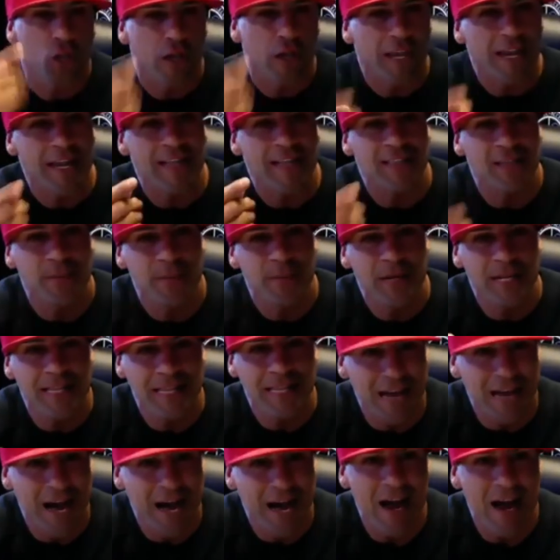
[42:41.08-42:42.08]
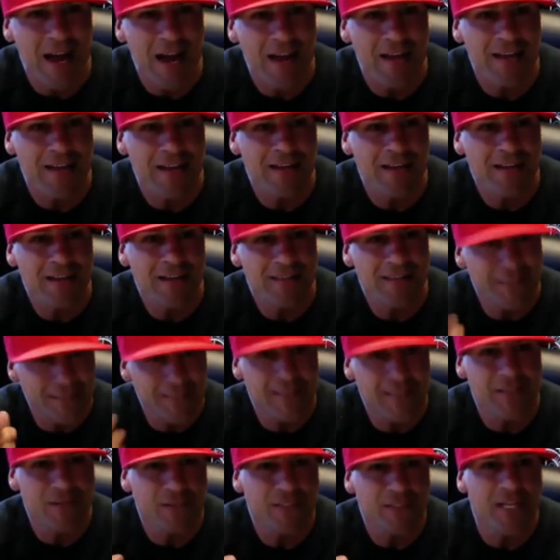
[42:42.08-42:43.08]
at somebody in the eye is a
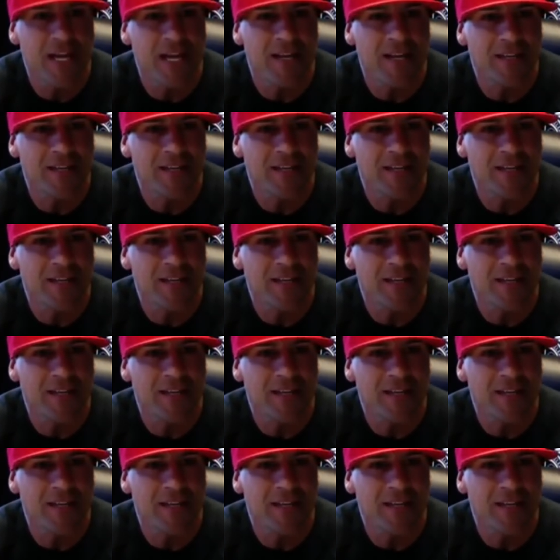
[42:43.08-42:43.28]
skill set